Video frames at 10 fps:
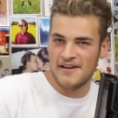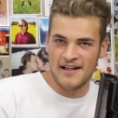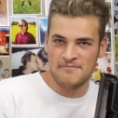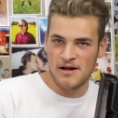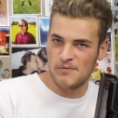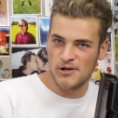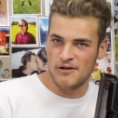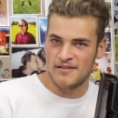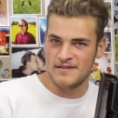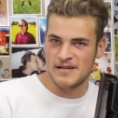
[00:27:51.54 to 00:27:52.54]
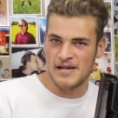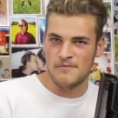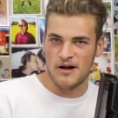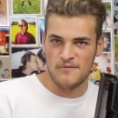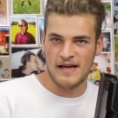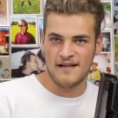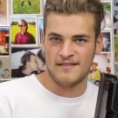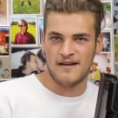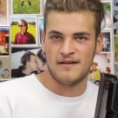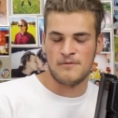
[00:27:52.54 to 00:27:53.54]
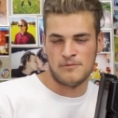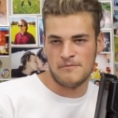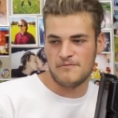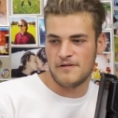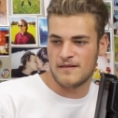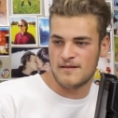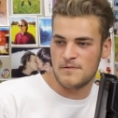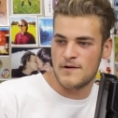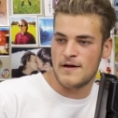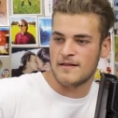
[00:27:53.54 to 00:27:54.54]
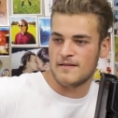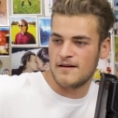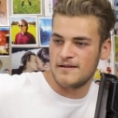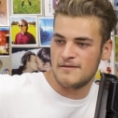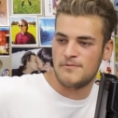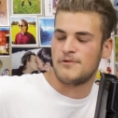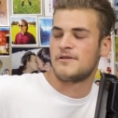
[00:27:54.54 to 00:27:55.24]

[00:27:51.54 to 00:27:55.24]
It might be OCD. It might be anxiety. My mum thinks it's a bit of anxiety, but